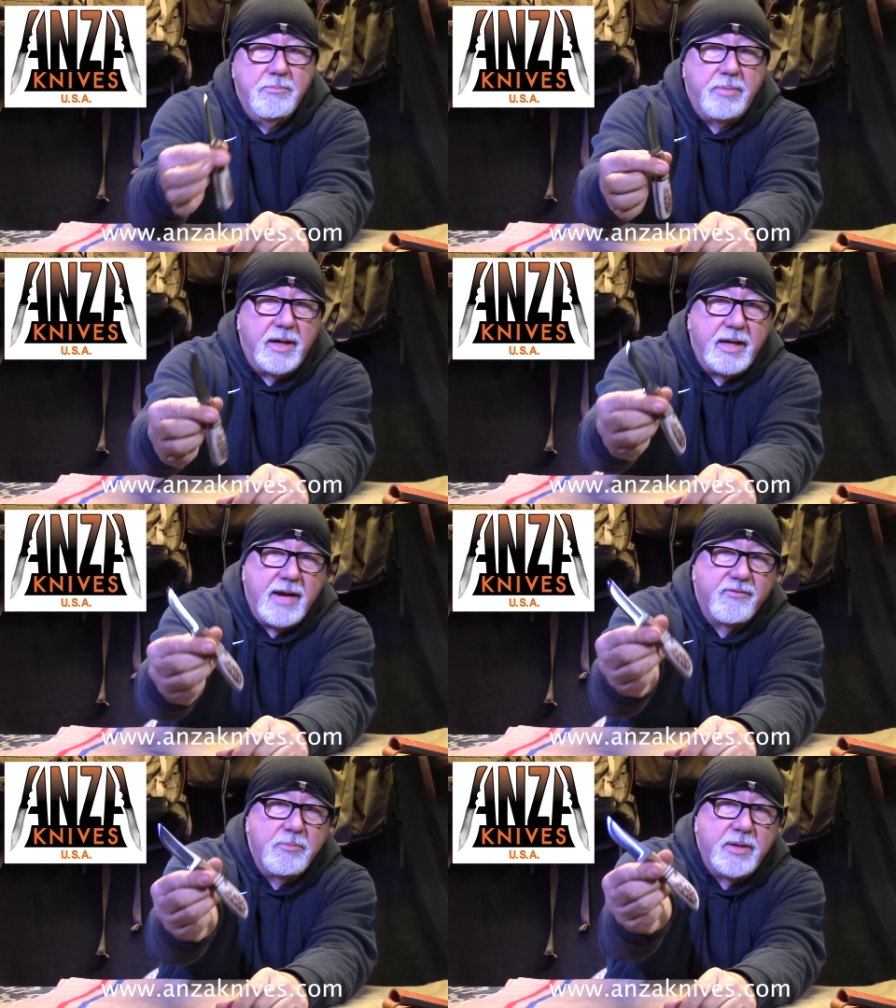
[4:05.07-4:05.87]
But
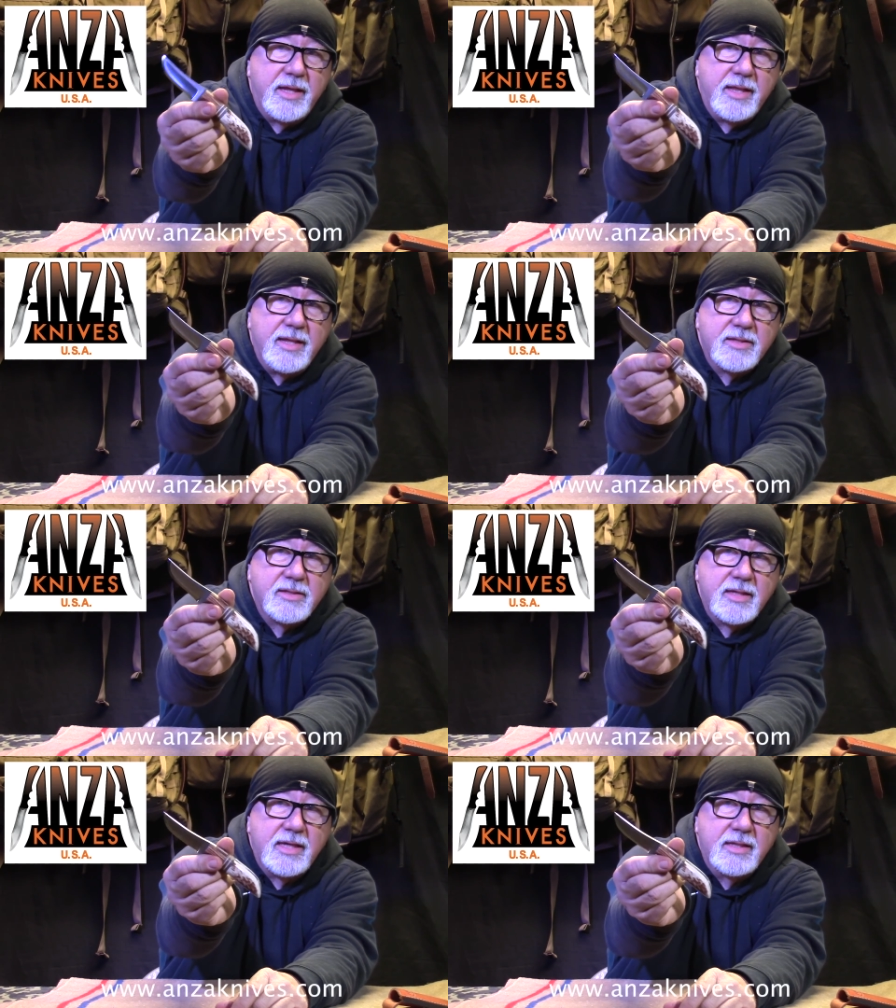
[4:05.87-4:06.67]
everybody that's
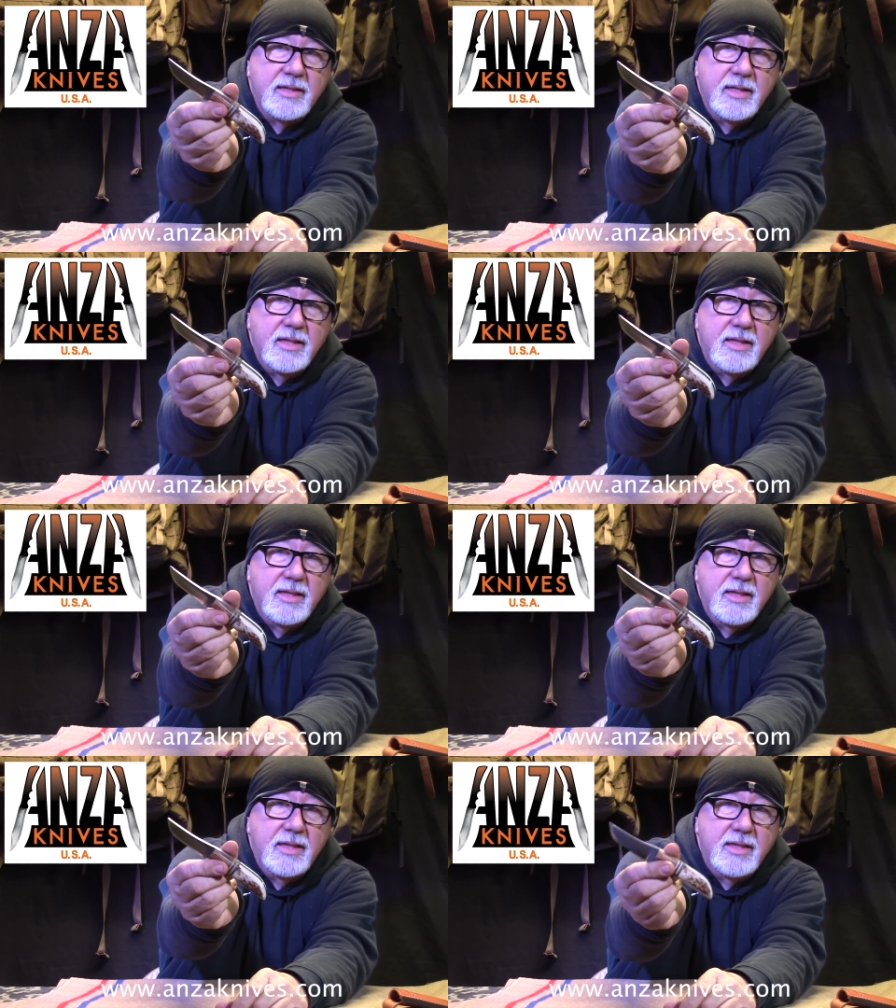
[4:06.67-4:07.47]
seen
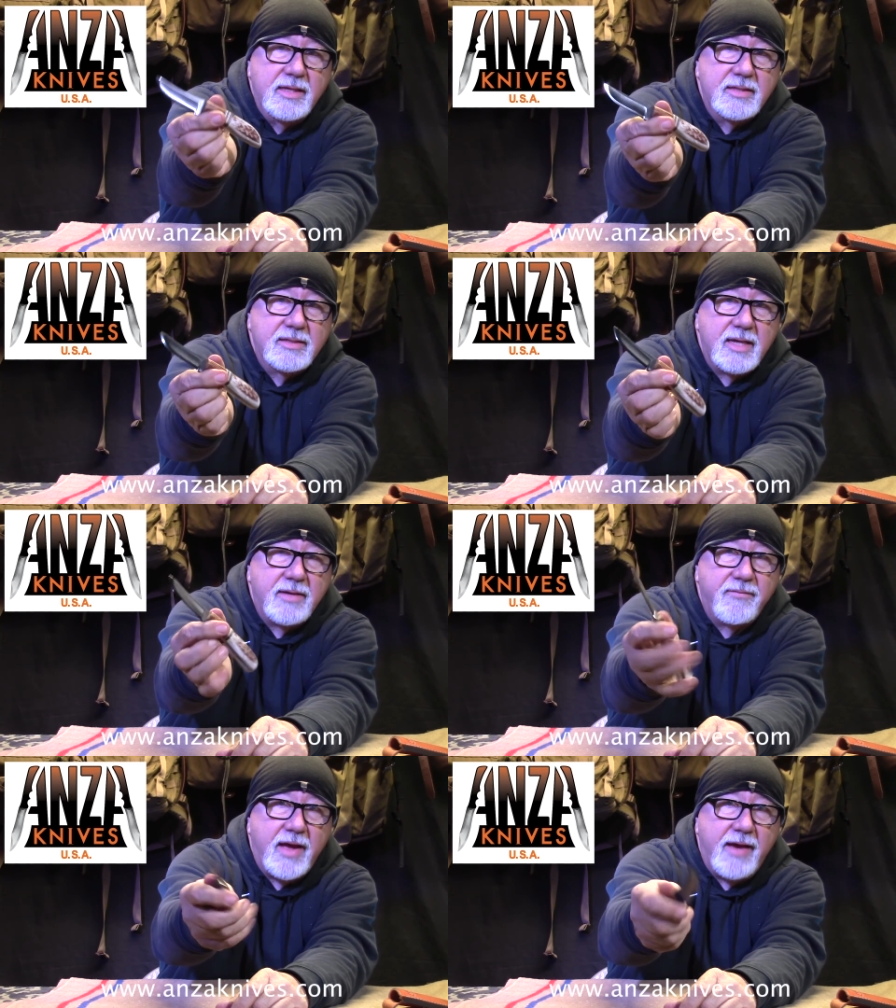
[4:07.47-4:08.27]
these set
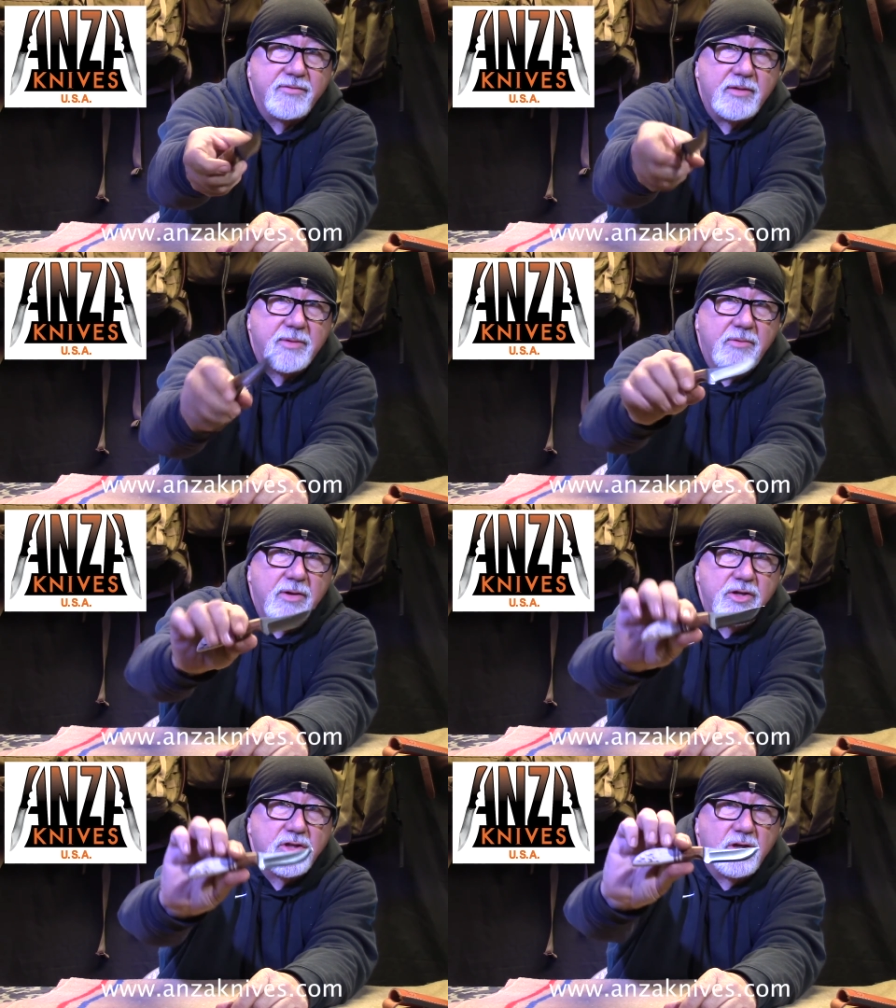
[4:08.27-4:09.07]
of knives that I'm getting
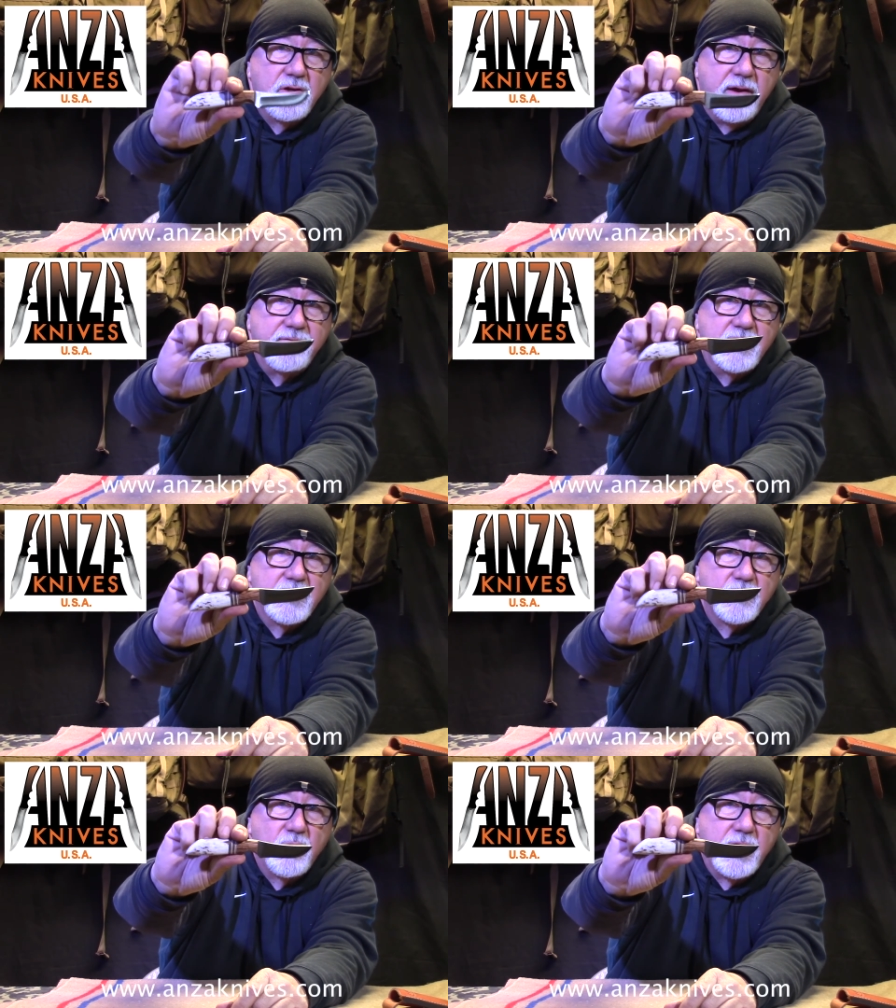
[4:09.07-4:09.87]
ready to show you have
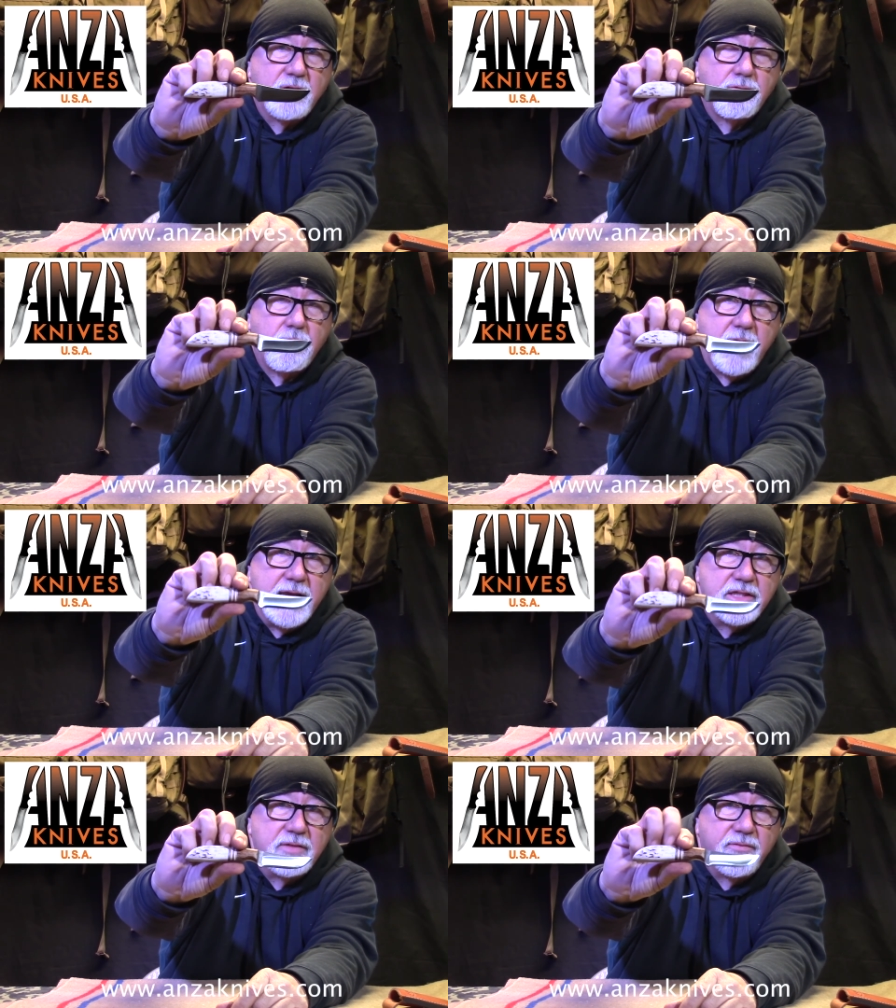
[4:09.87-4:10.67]
just went
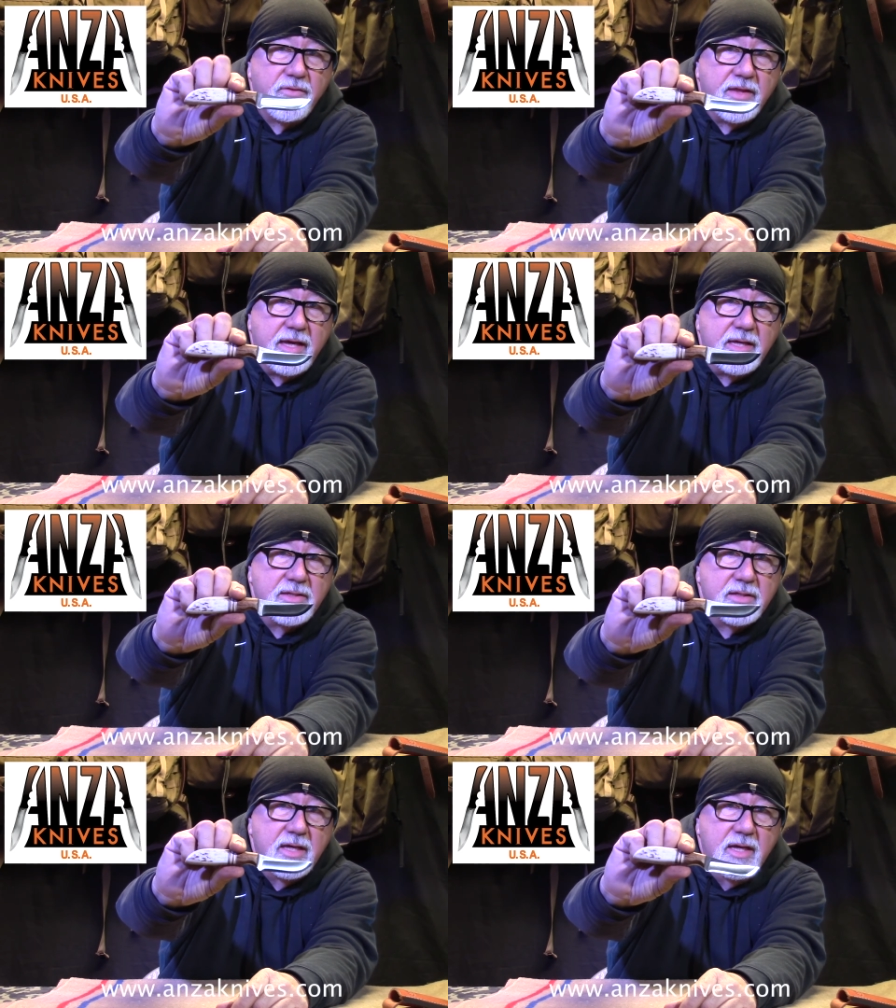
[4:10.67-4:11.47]
crazy for these.